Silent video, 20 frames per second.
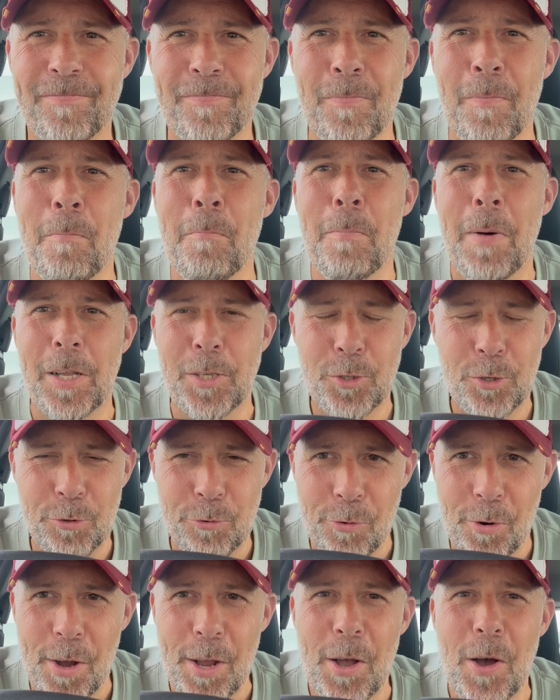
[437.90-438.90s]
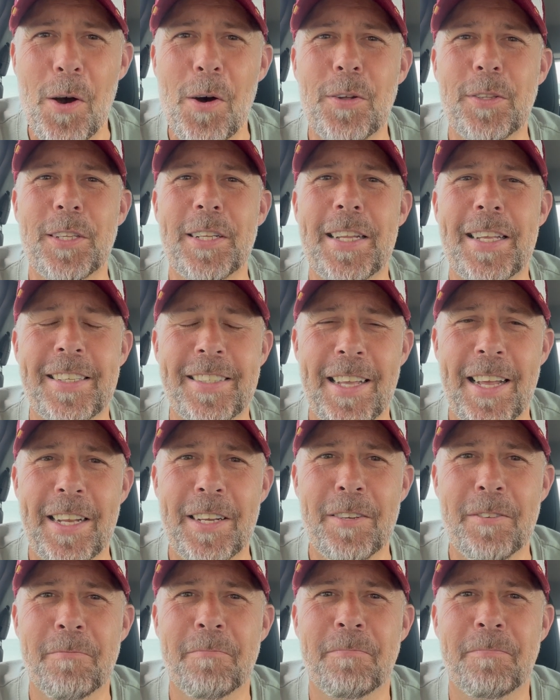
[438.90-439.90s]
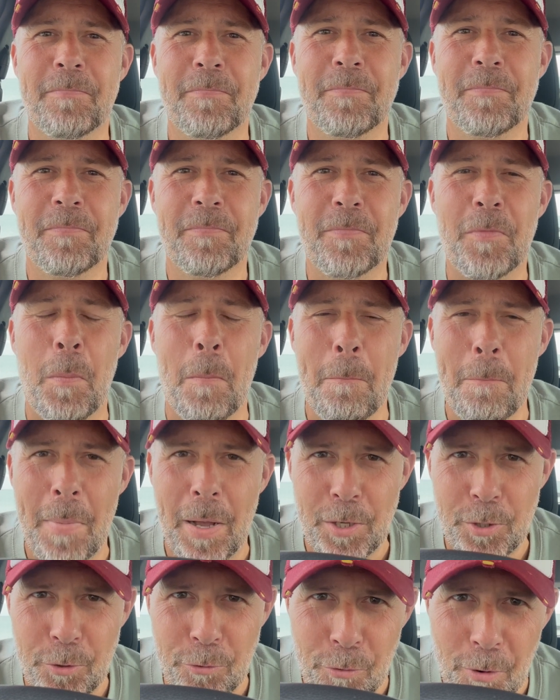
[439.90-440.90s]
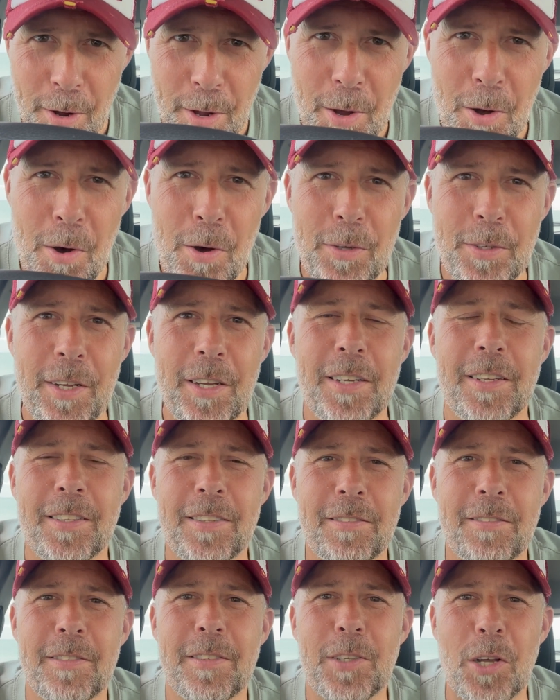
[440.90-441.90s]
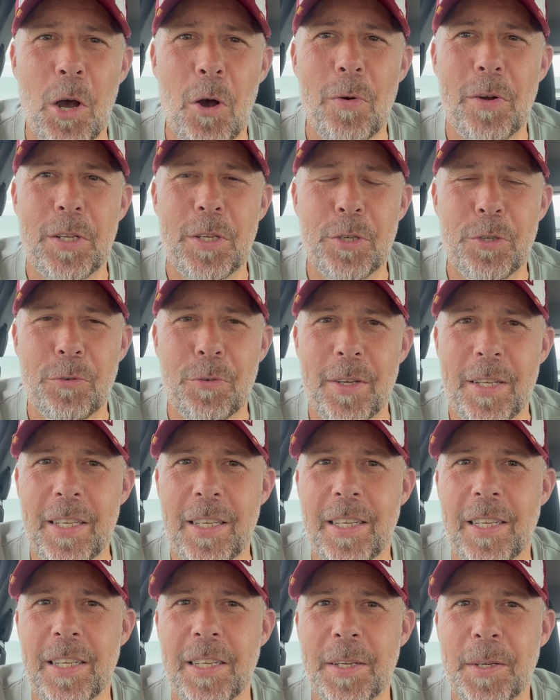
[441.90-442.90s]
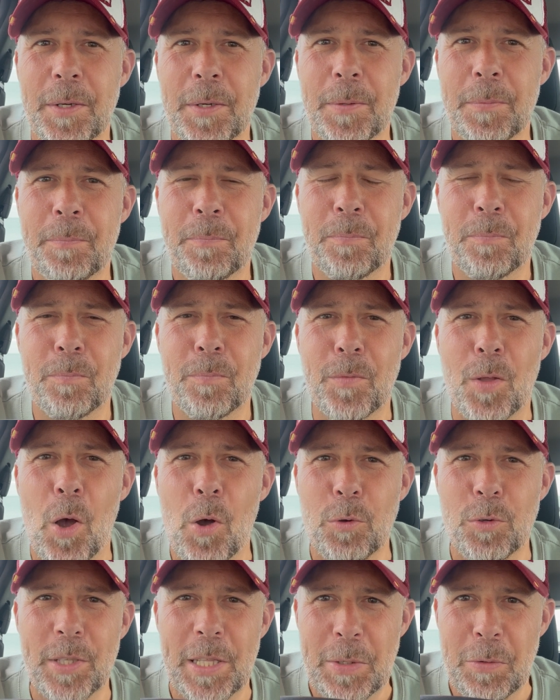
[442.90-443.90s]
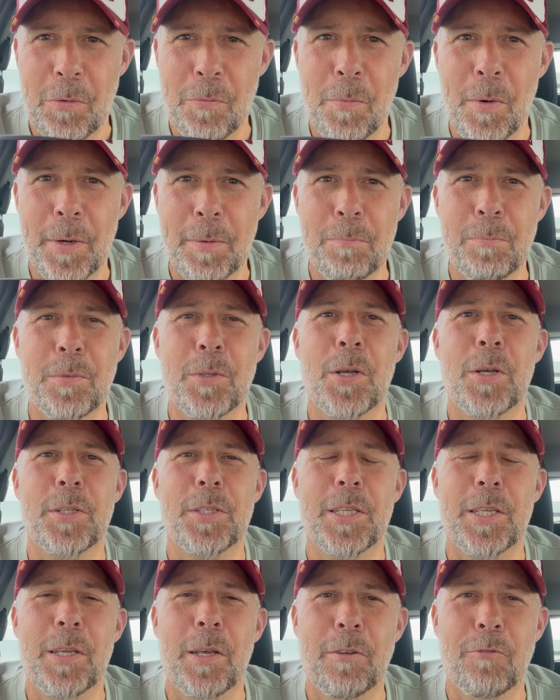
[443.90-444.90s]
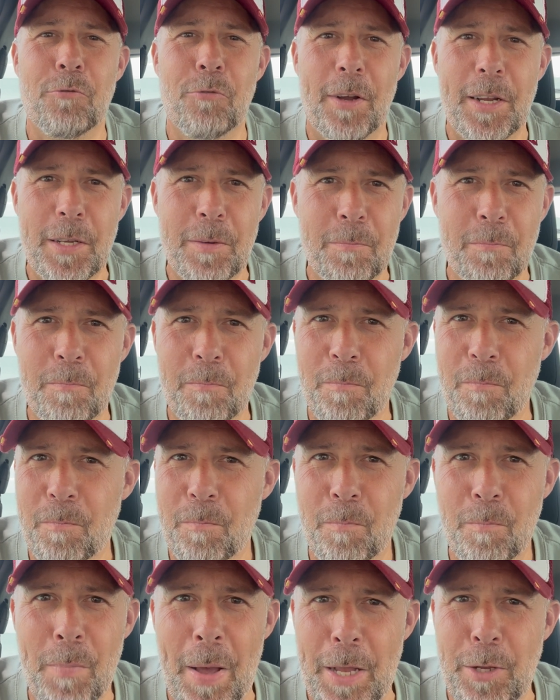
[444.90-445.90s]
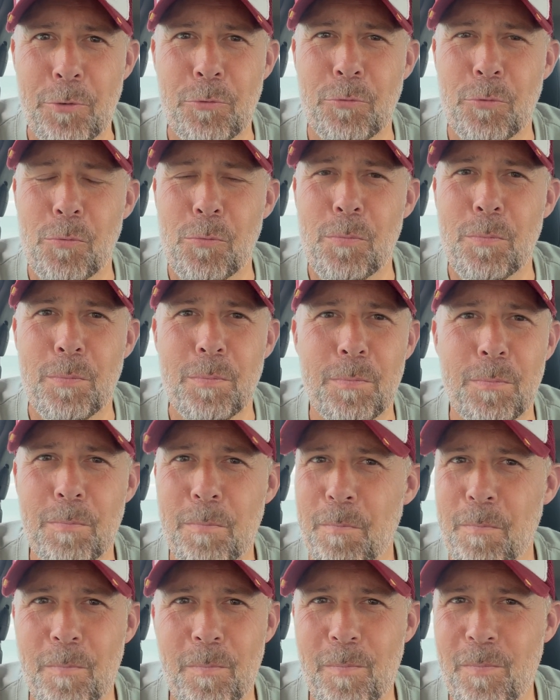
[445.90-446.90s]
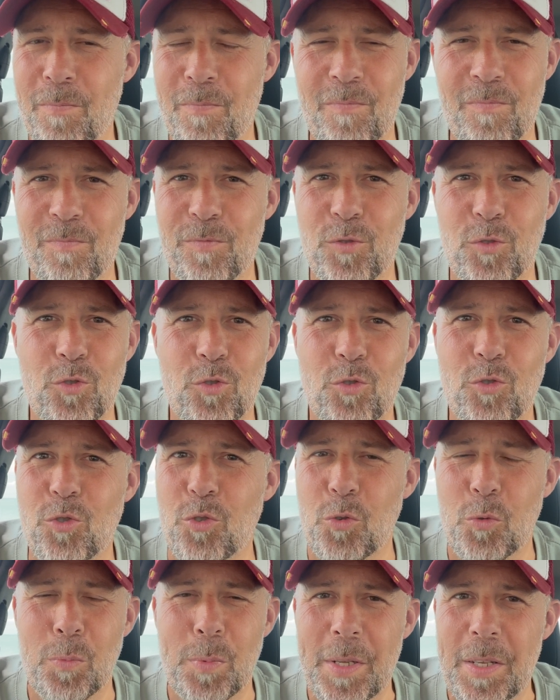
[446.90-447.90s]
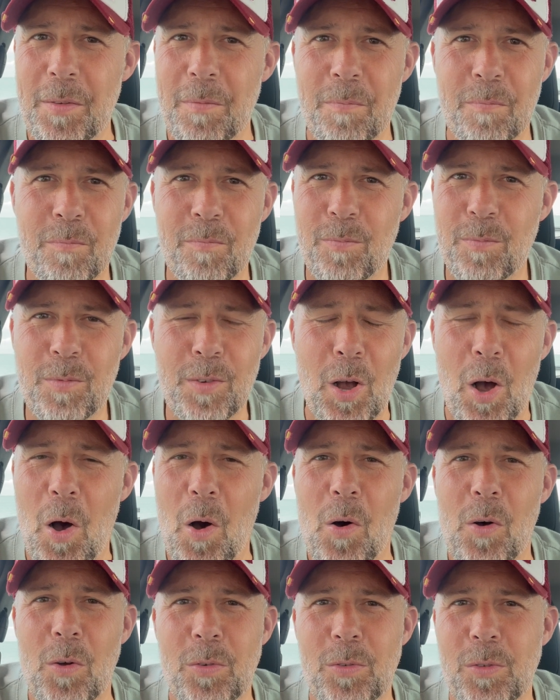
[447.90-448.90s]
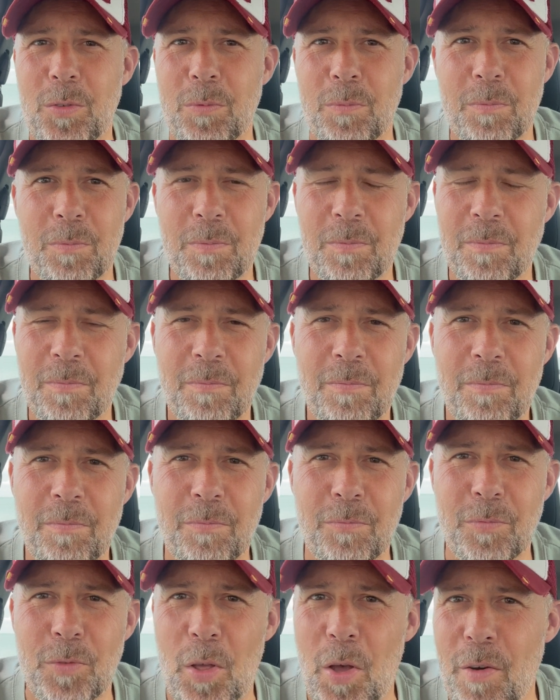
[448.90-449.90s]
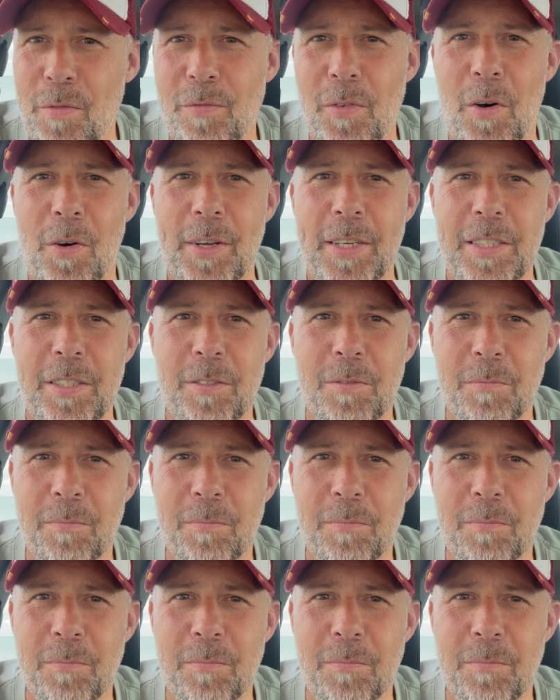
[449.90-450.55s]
must try harder, Nissan. Must try harder, car industry. I'll stick with my dirty, great petrol, stupid cars that are fine.